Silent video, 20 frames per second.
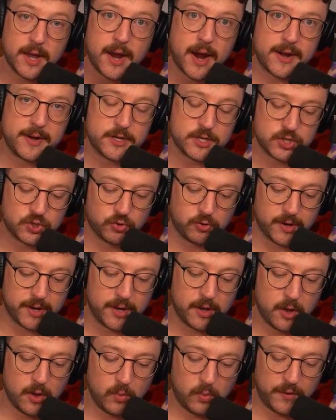and destroy
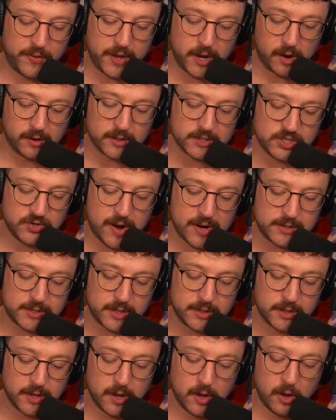while they are
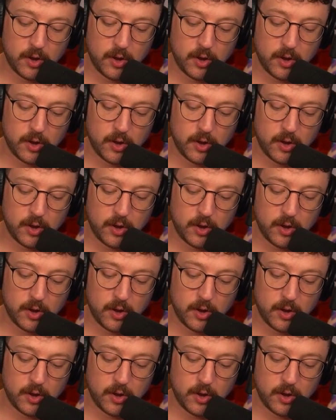distracted.